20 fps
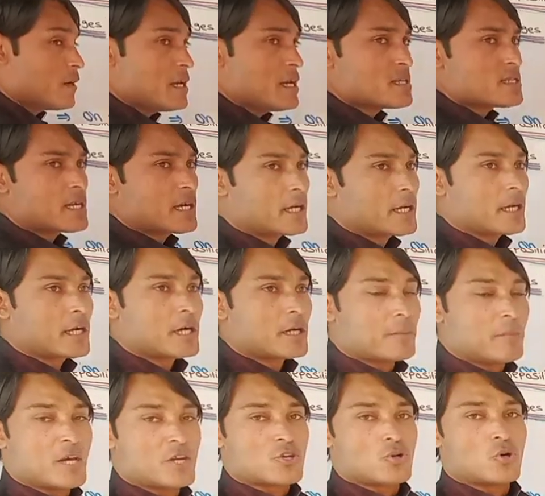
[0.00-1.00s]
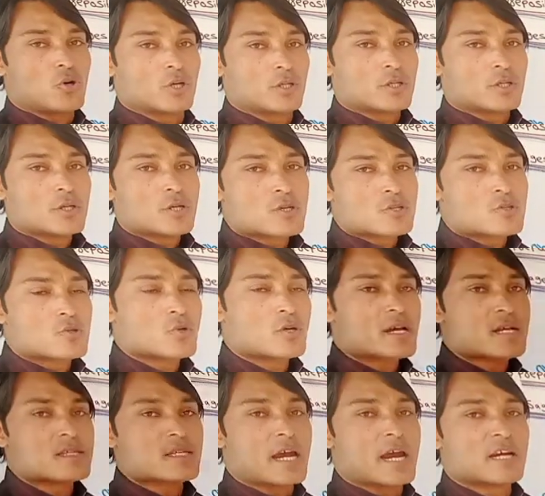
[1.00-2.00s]
when is the cricket match on? So
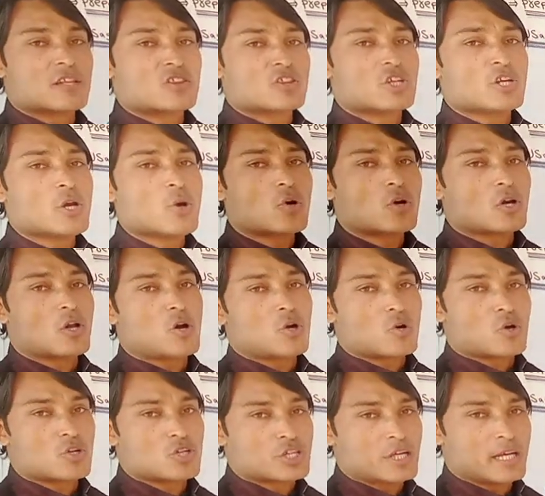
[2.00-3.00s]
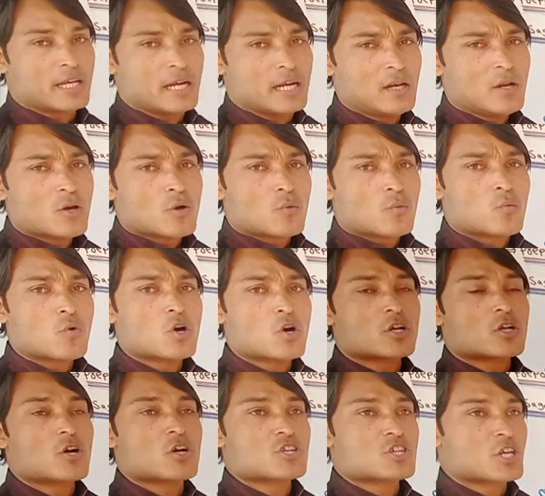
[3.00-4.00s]
you can say at 3 o'clock on channel
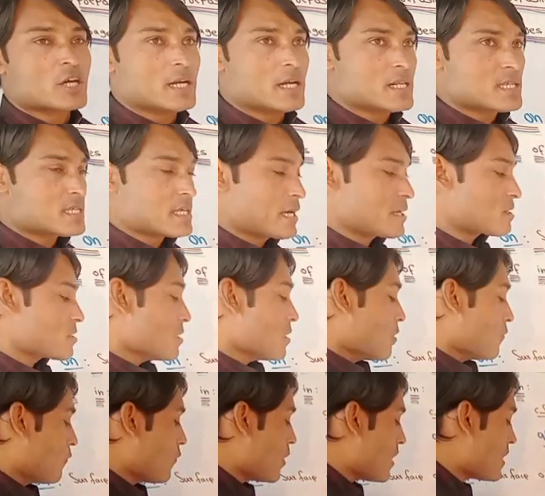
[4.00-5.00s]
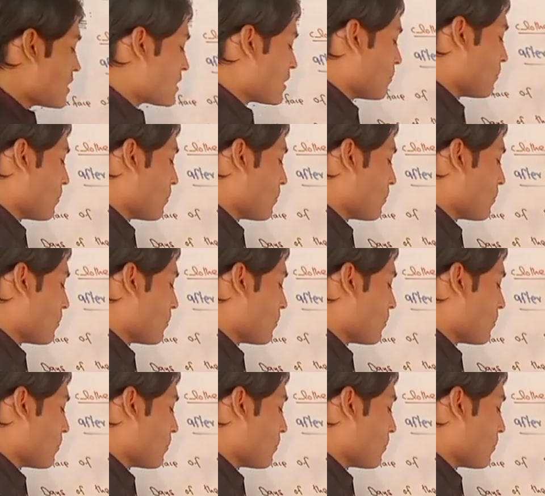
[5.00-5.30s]
what? On channel 6. For